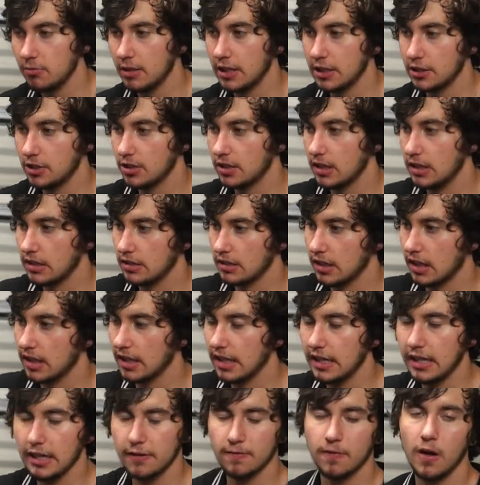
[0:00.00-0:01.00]
which is a
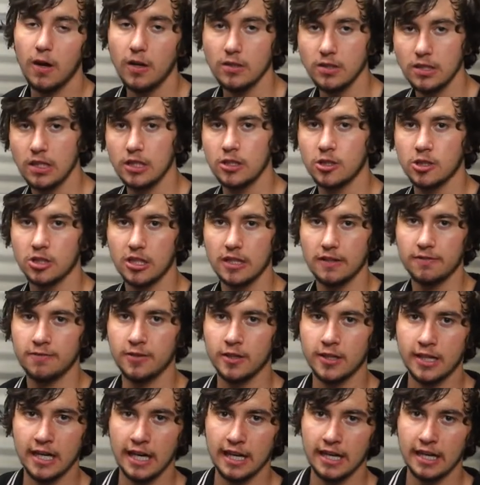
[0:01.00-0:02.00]
clear advantage if
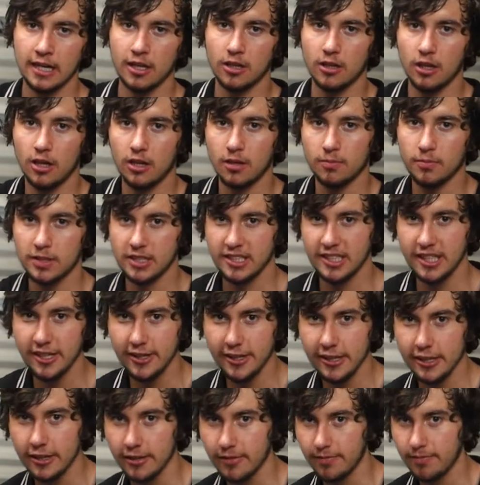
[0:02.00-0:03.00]
you're cutting a lot of
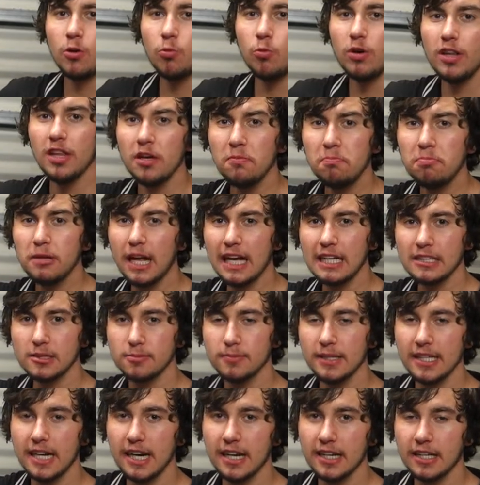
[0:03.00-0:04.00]
material. With a
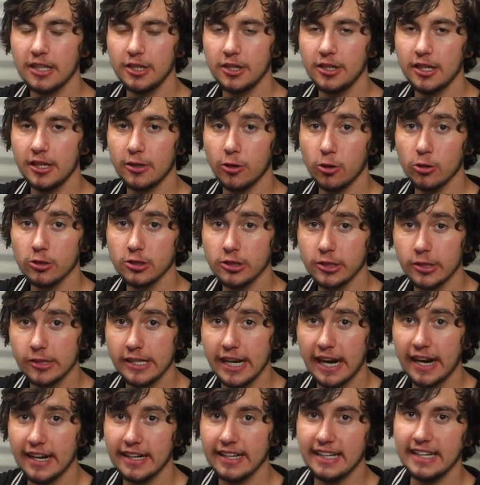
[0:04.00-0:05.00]
plasma cutter, you can also
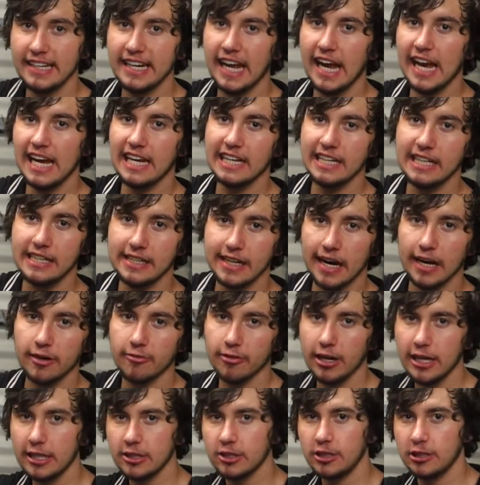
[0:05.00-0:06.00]
cut in any
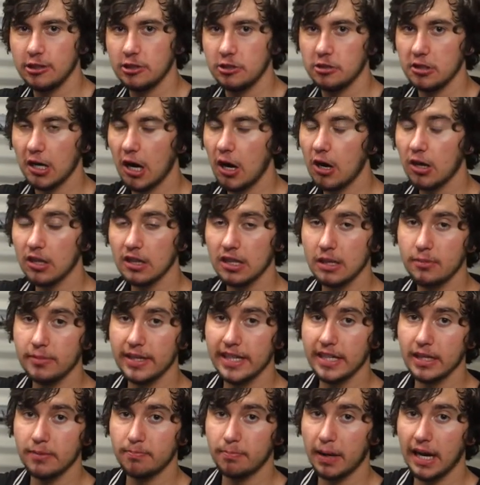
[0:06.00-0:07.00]
direction. You aren't
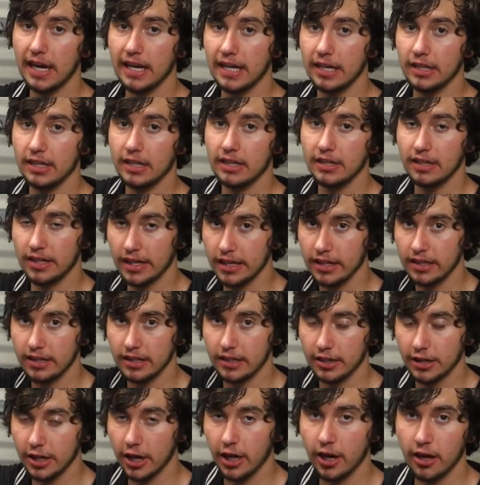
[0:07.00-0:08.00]
limited by
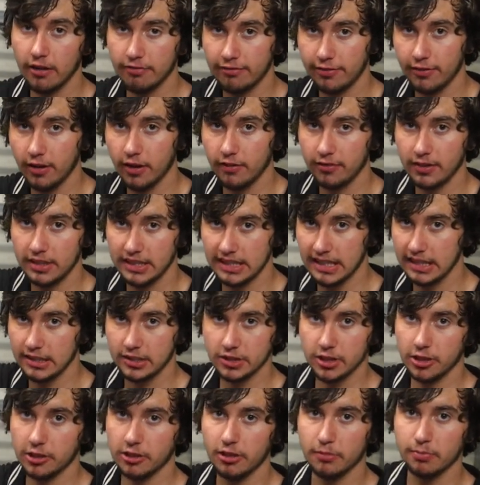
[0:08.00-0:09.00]
the curve of a
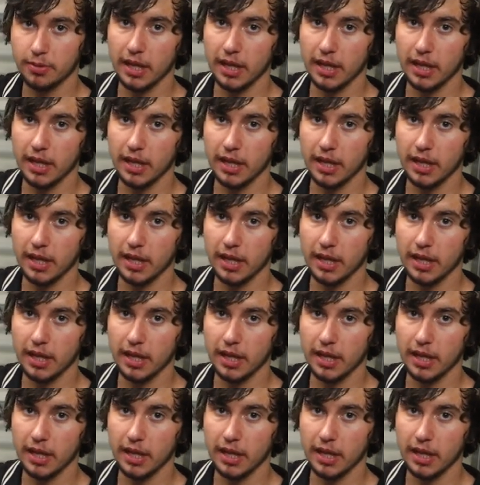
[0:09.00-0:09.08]
disc or a